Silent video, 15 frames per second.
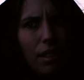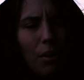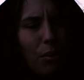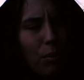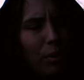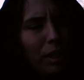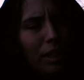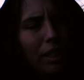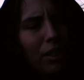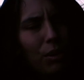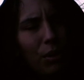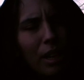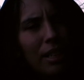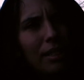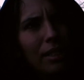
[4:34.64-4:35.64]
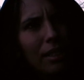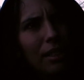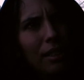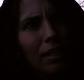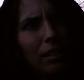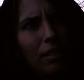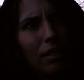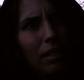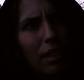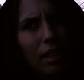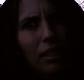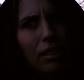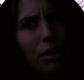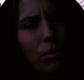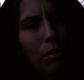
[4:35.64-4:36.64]
a really crazy
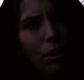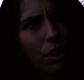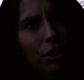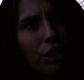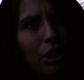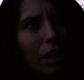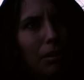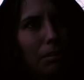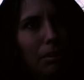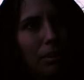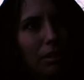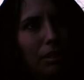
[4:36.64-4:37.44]
thing to workshop.